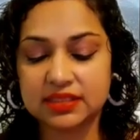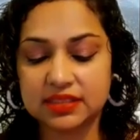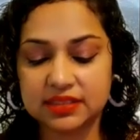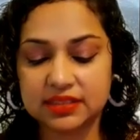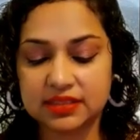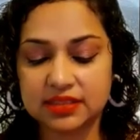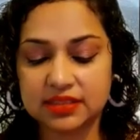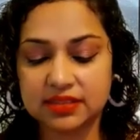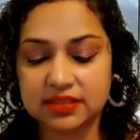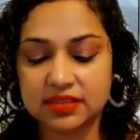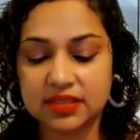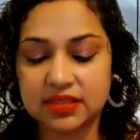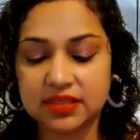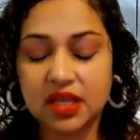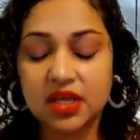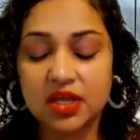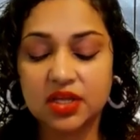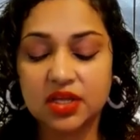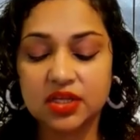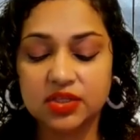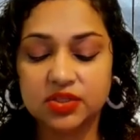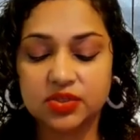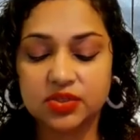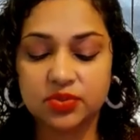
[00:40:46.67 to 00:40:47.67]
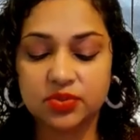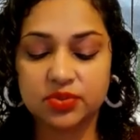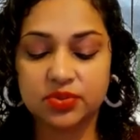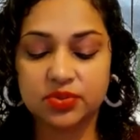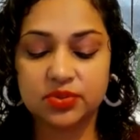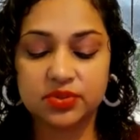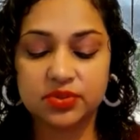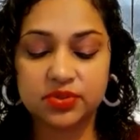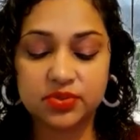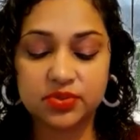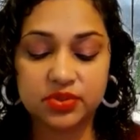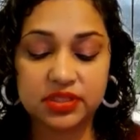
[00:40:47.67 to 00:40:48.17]
to disease.
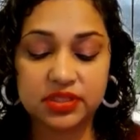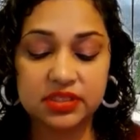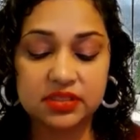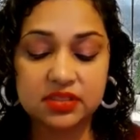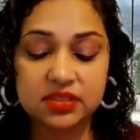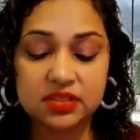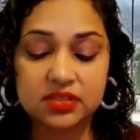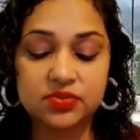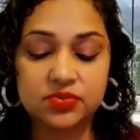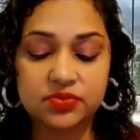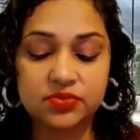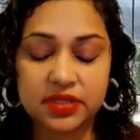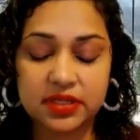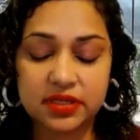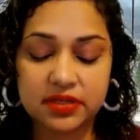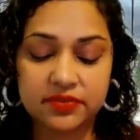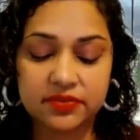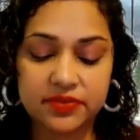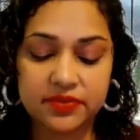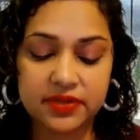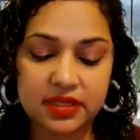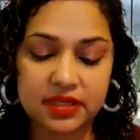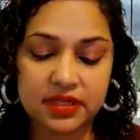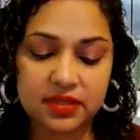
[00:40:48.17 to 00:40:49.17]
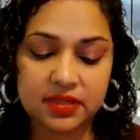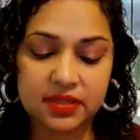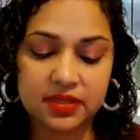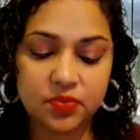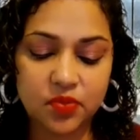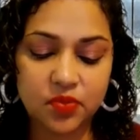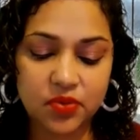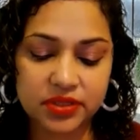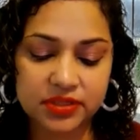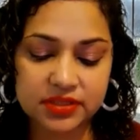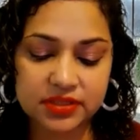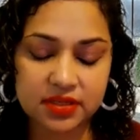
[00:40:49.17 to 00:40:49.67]
So this is really, really
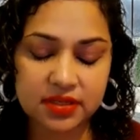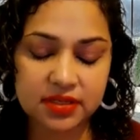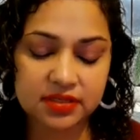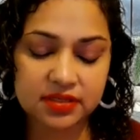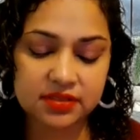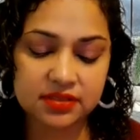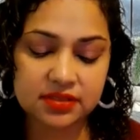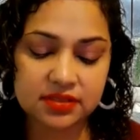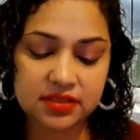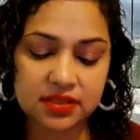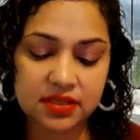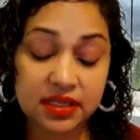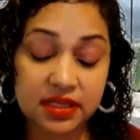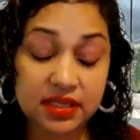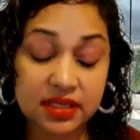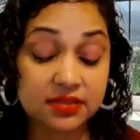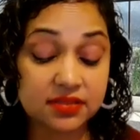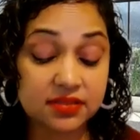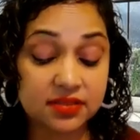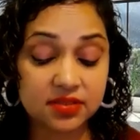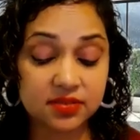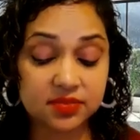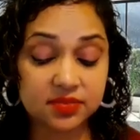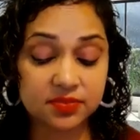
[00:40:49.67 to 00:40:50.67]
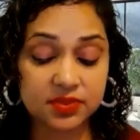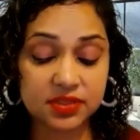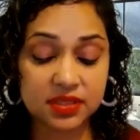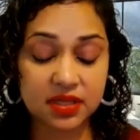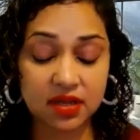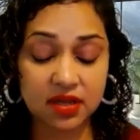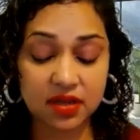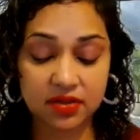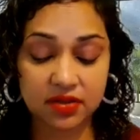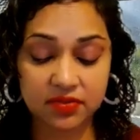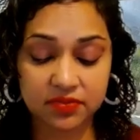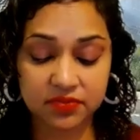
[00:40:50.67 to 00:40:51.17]
important in terms
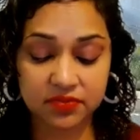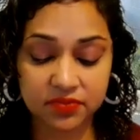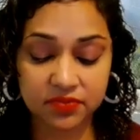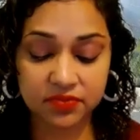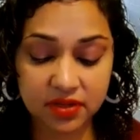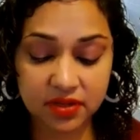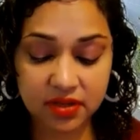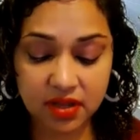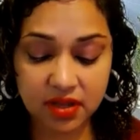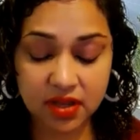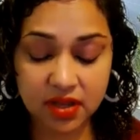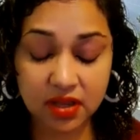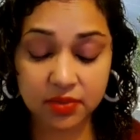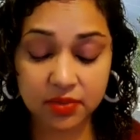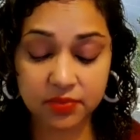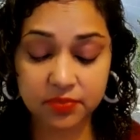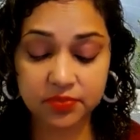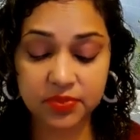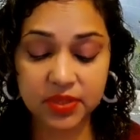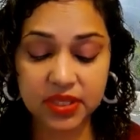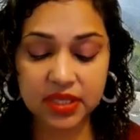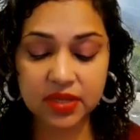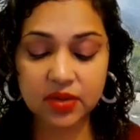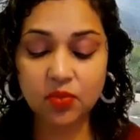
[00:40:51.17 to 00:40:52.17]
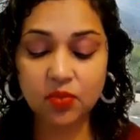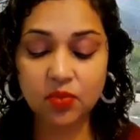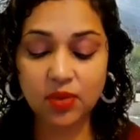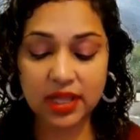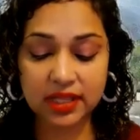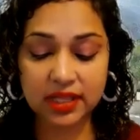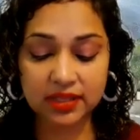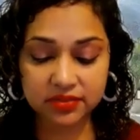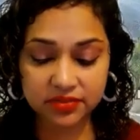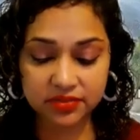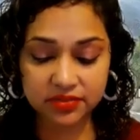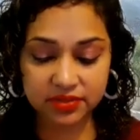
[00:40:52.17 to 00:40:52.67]
of being
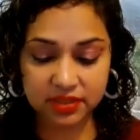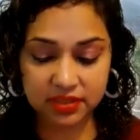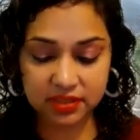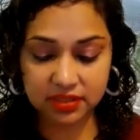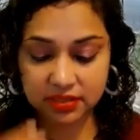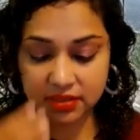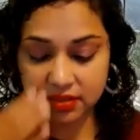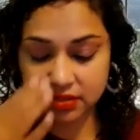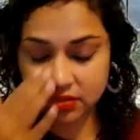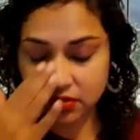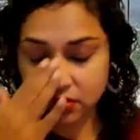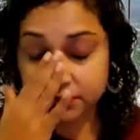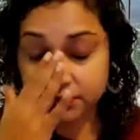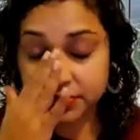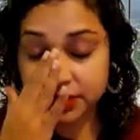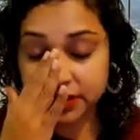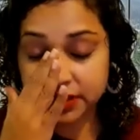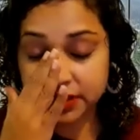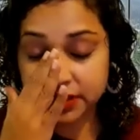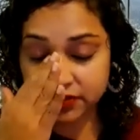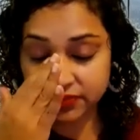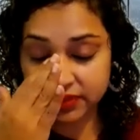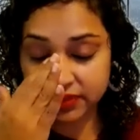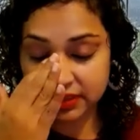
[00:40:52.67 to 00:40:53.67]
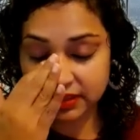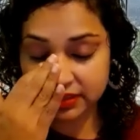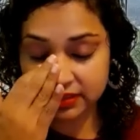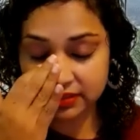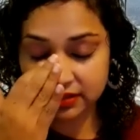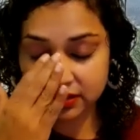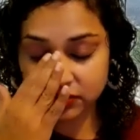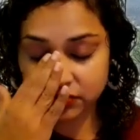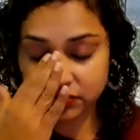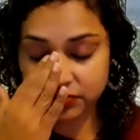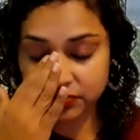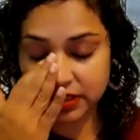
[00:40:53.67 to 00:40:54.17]
wealthy. Your
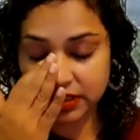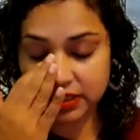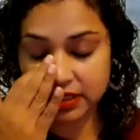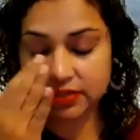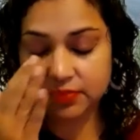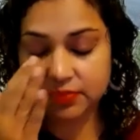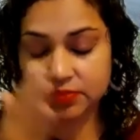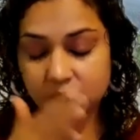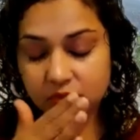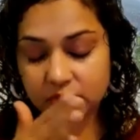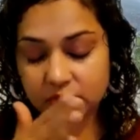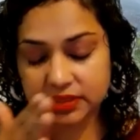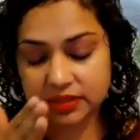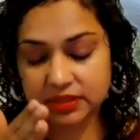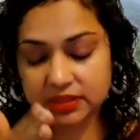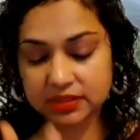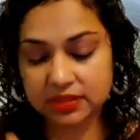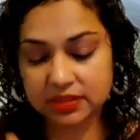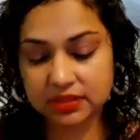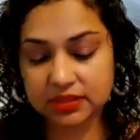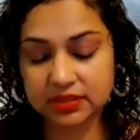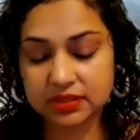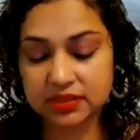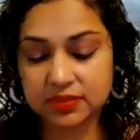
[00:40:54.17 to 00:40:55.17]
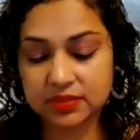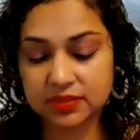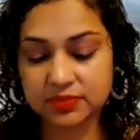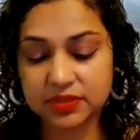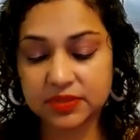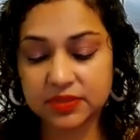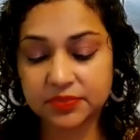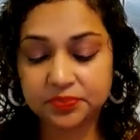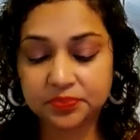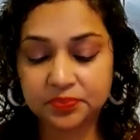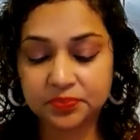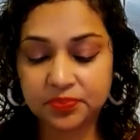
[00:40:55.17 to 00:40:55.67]
peacefulness is really important in
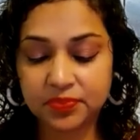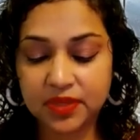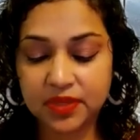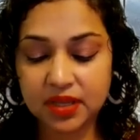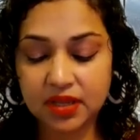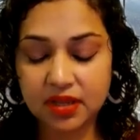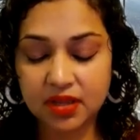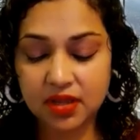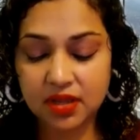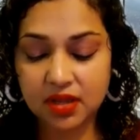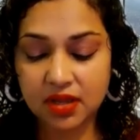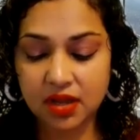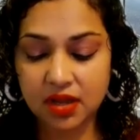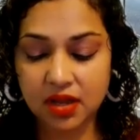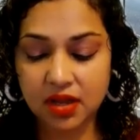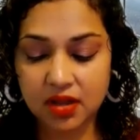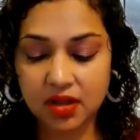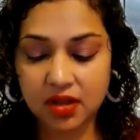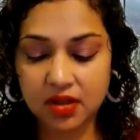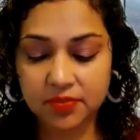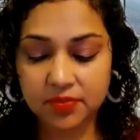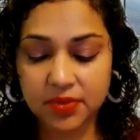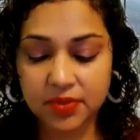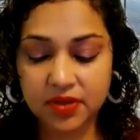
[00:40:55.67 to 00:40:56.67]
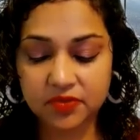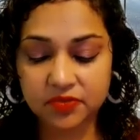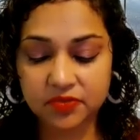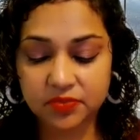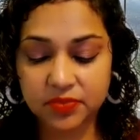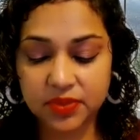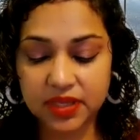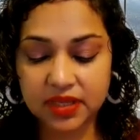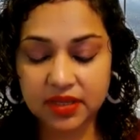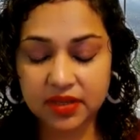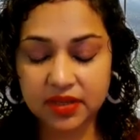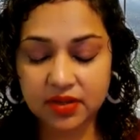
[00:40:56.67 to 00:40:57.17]
terms
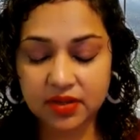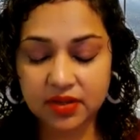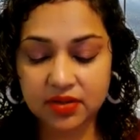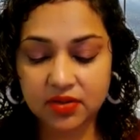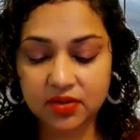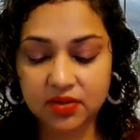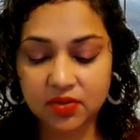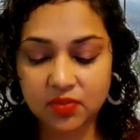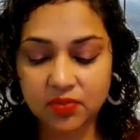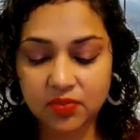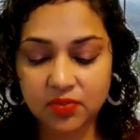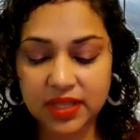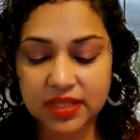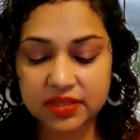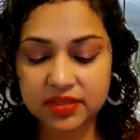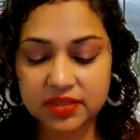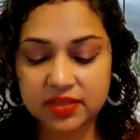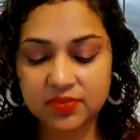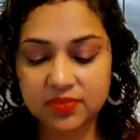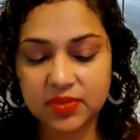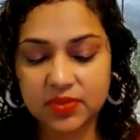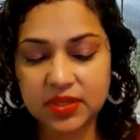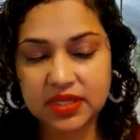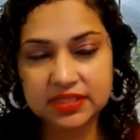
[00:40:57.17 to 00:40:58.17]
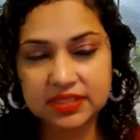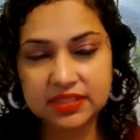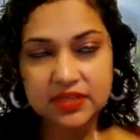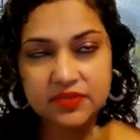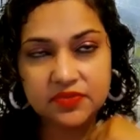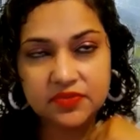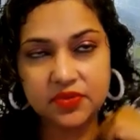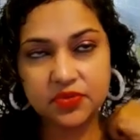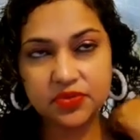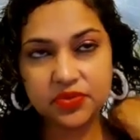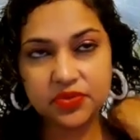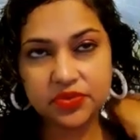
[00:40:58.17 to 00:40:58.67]
of being wealthy, because
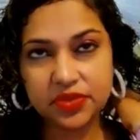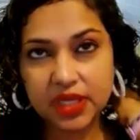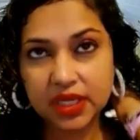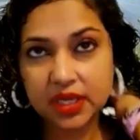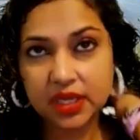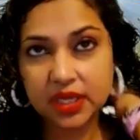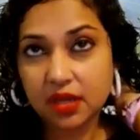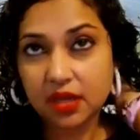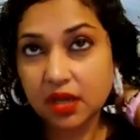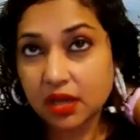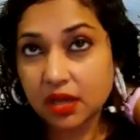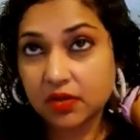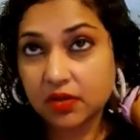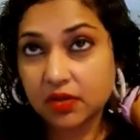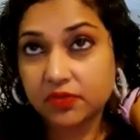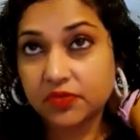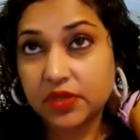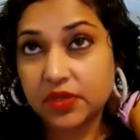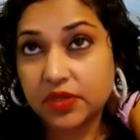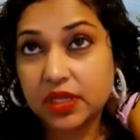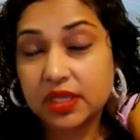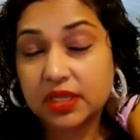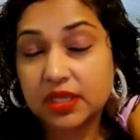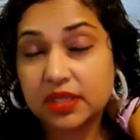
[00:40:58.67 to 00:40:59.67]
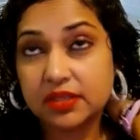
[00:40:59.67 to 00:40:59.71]
if you think of